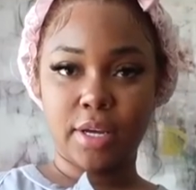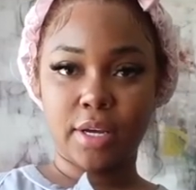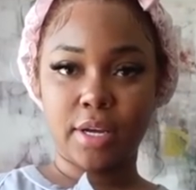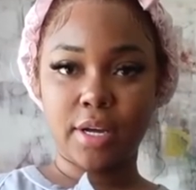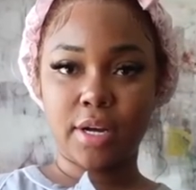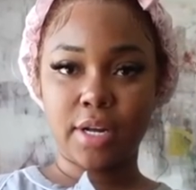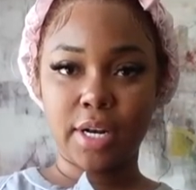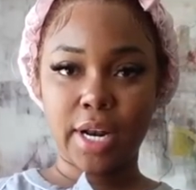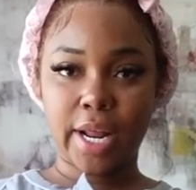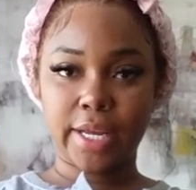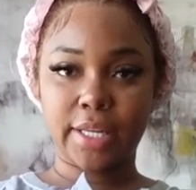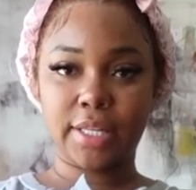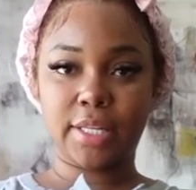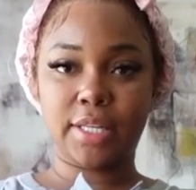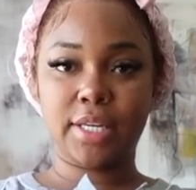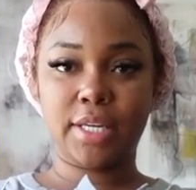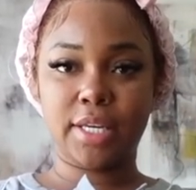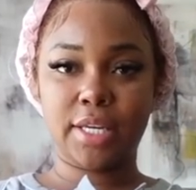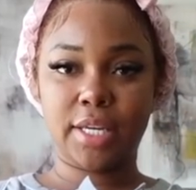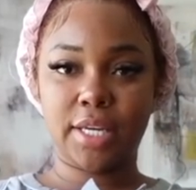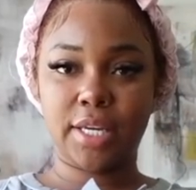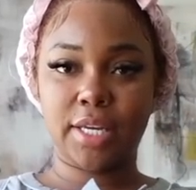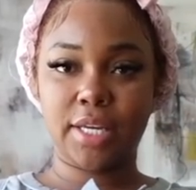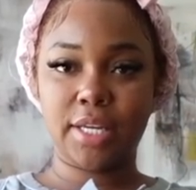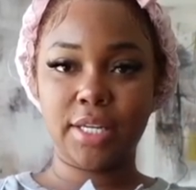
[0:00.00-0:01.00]
Go like
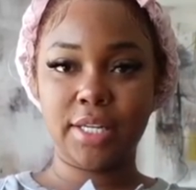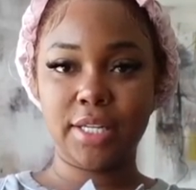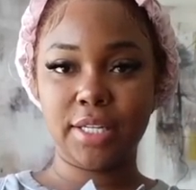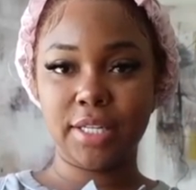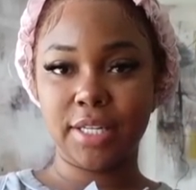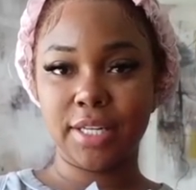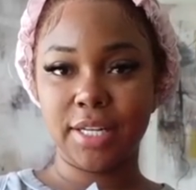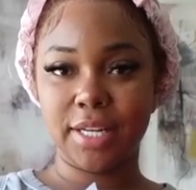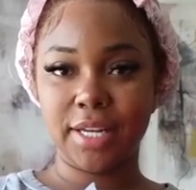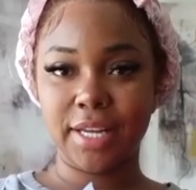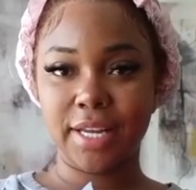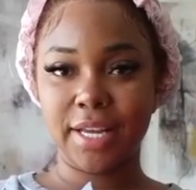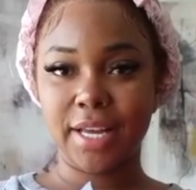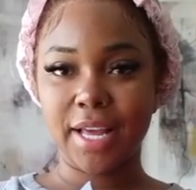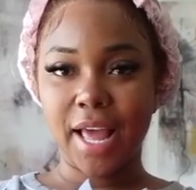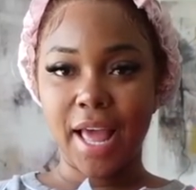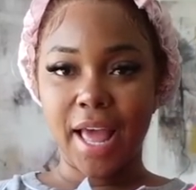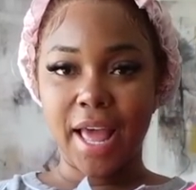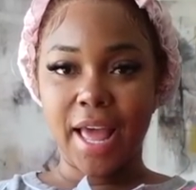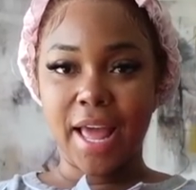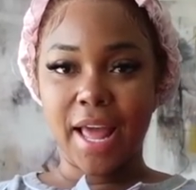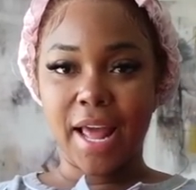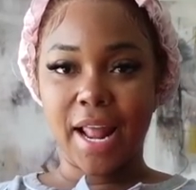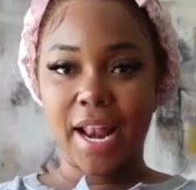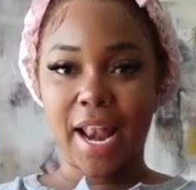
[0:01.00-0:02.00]
these,
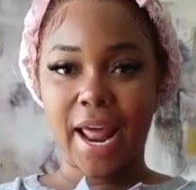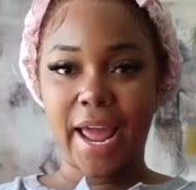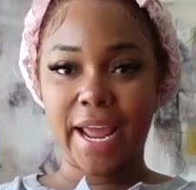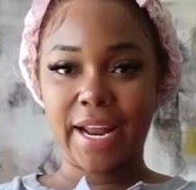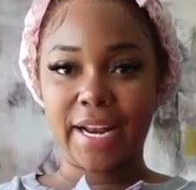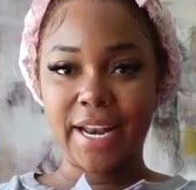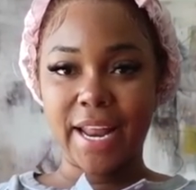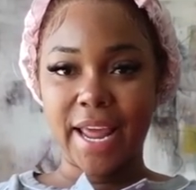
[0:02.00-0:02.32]
like